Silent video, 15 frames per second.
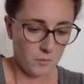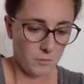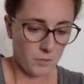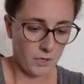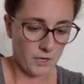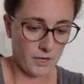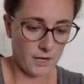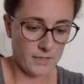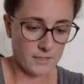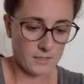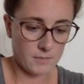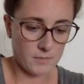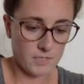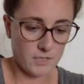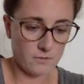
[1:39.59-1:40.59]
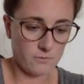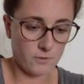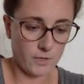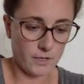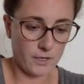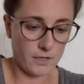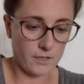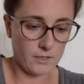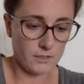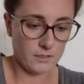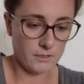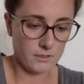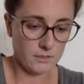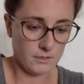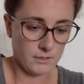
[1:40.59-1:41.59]
put it on some tinfoil.
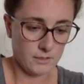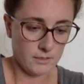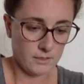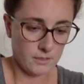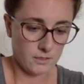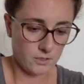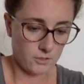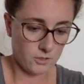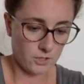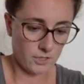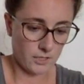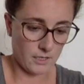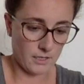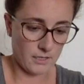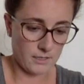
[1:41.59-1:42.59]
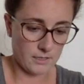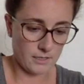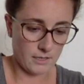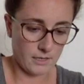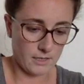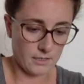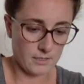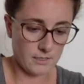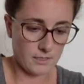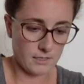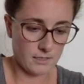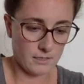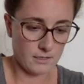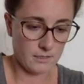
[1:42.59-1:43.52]
It's usually the easiest.